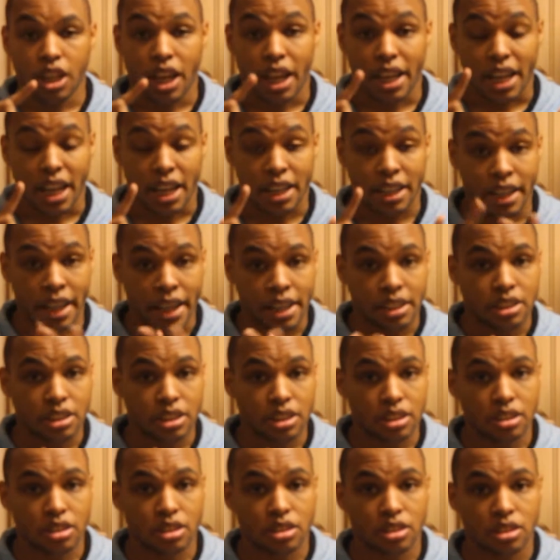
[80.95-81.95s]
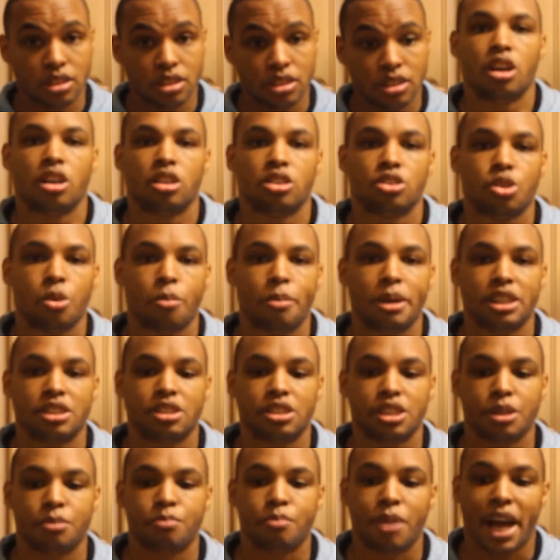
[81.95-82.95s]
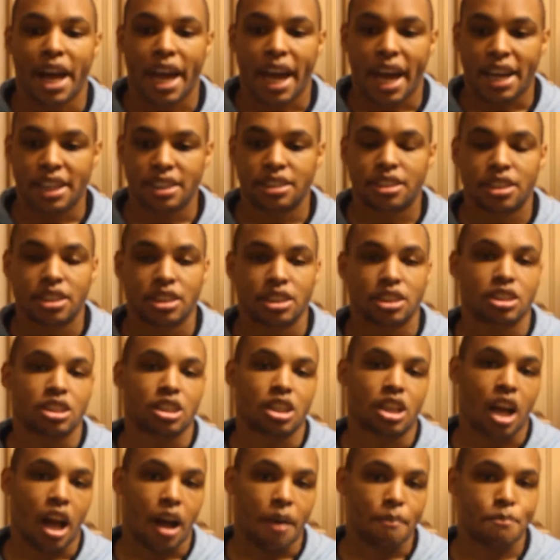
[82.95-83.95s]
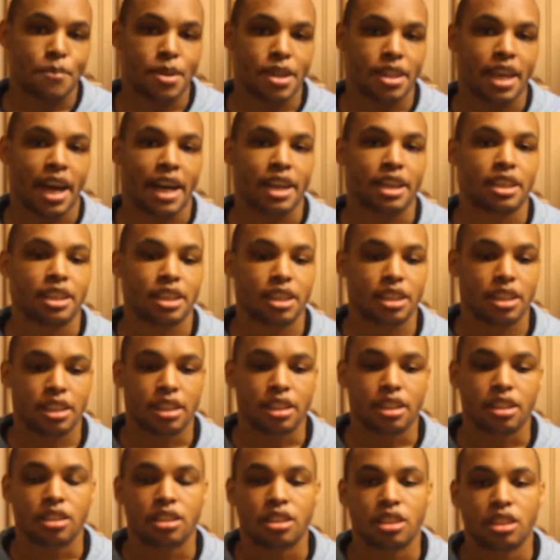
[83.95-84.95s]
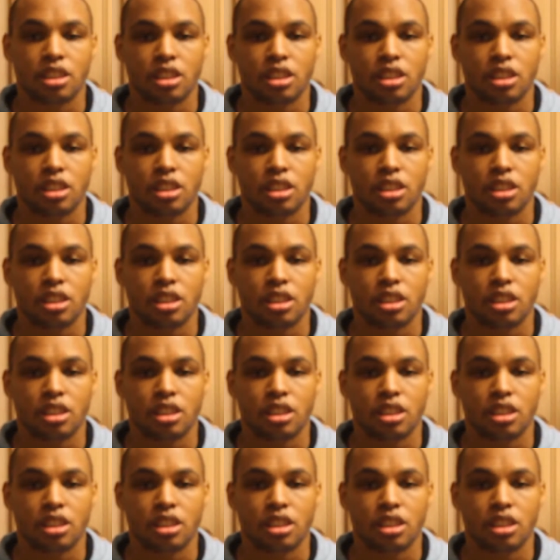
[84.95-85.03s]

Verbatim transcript: I got an agent. So basically my agent got me that gig